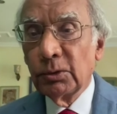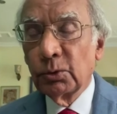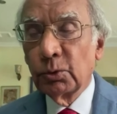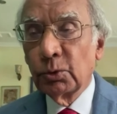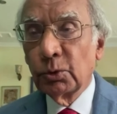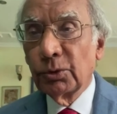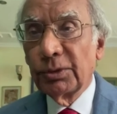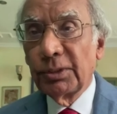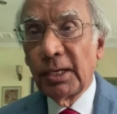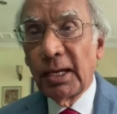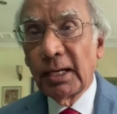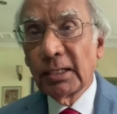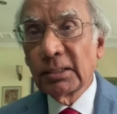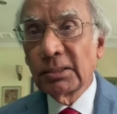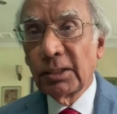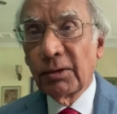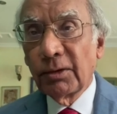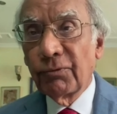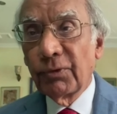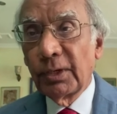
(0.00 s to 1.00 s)
So they are
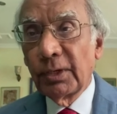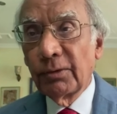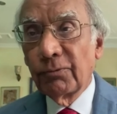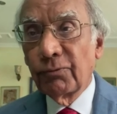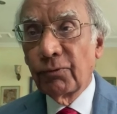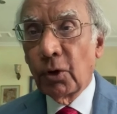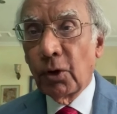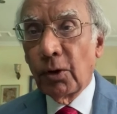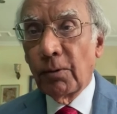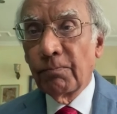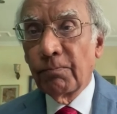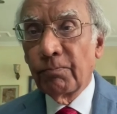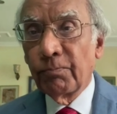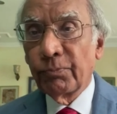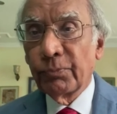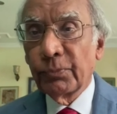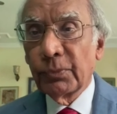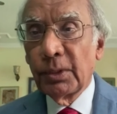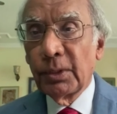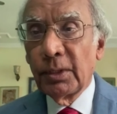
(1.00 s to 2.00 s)
suffering
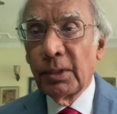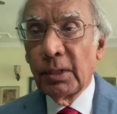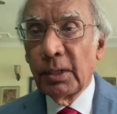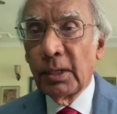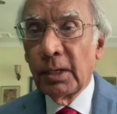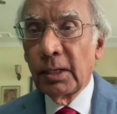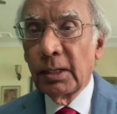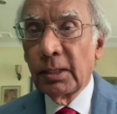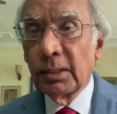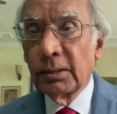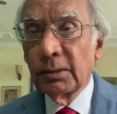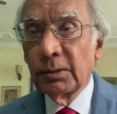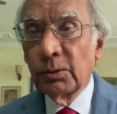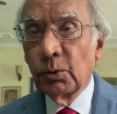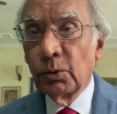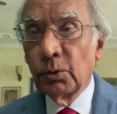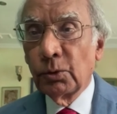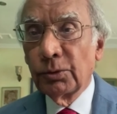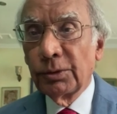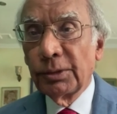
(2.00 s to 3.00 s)
from, uh,
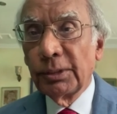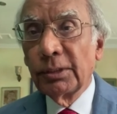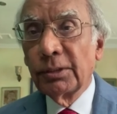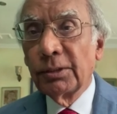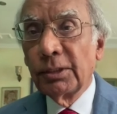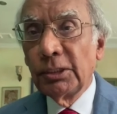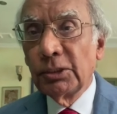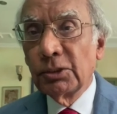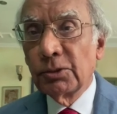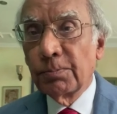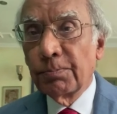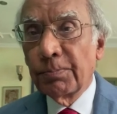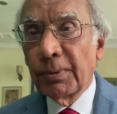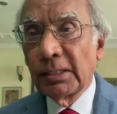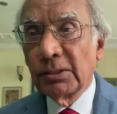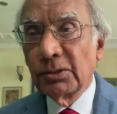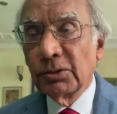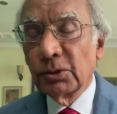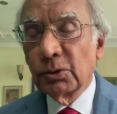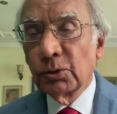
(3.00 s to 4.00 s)
you know, the increased
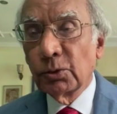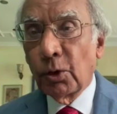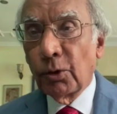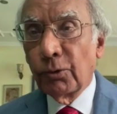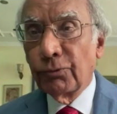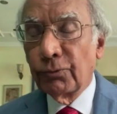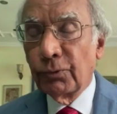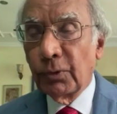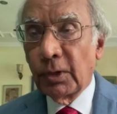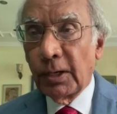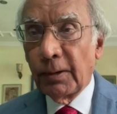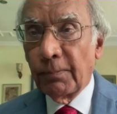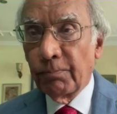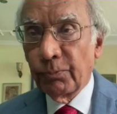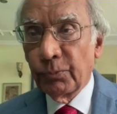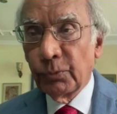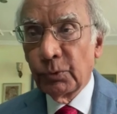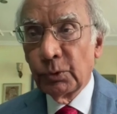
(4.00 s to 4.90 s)
prices of uh,